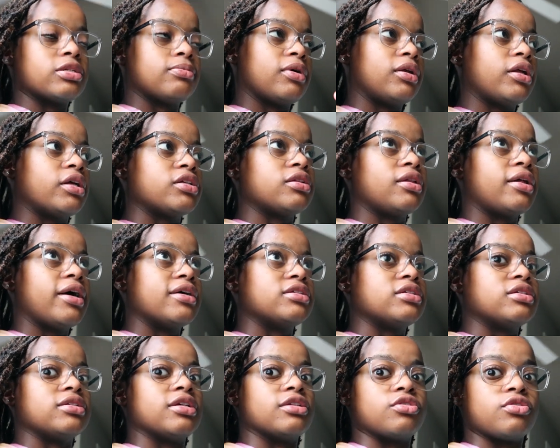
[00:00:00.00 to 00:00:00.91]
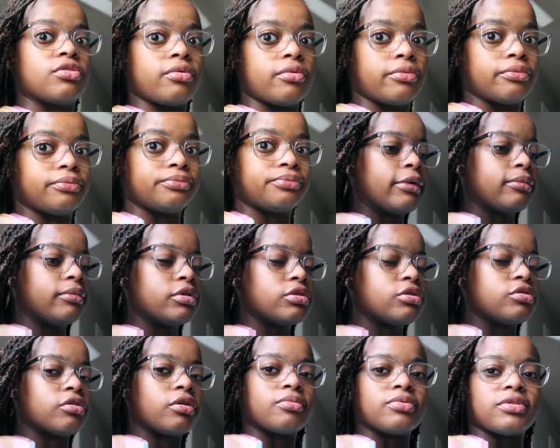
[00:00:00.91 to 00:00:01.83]
and my next class is at 2. I'm gonna be
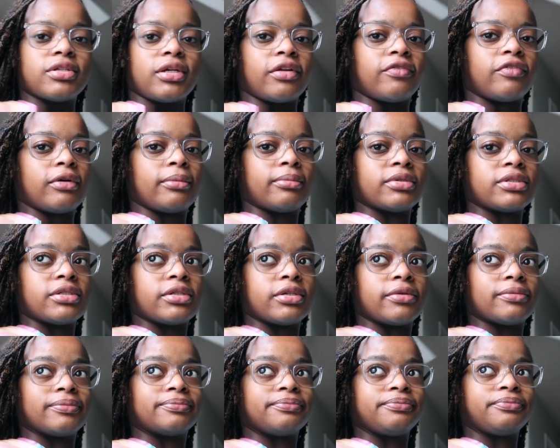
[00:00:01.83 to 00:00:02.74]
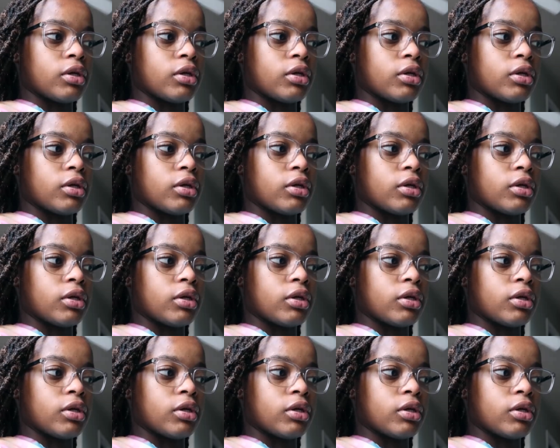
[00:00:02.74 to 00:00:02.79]
so upset if I miss it.